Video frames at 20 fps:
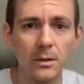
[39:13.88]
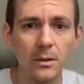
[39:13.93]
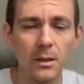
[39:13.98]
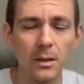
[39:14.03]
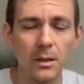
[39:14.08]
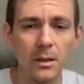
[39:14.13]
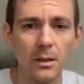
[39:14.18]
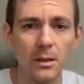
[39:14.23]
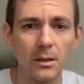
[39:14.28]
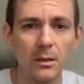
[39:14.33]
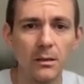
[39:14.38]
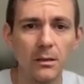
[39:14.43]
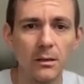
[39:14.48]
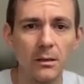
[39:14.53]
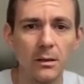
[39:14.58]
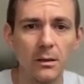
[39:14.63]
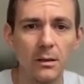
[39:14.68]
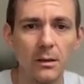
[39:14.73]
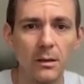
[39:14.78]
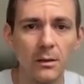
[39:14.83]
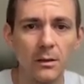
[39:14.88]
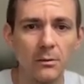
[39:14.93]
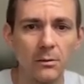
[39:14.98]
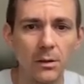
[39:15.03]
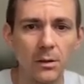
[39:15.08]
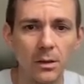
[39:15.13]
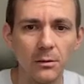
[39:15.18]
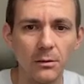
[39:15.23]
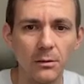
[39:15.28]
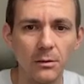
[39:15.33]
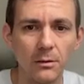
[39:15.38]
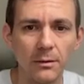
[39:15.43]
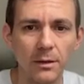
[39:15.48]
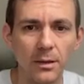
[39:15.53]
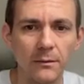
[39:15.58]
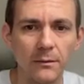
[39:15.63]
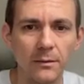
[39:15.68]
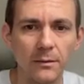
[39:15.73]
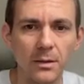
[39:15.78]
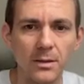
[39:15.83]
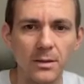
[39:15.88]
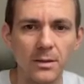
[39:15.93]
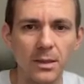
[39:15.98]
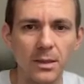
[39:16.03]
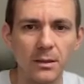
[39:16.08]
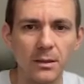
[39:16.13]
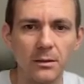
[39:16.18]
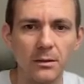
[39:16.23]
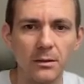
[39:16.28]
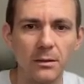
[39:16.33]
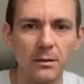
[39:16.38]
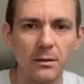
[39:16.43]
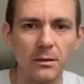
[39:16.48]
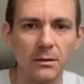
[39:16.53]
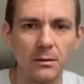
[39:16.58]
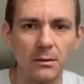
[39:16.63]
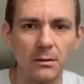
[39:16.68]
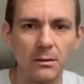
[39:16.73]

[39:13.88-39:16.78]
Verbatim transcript: Okay, why don't we have the sender?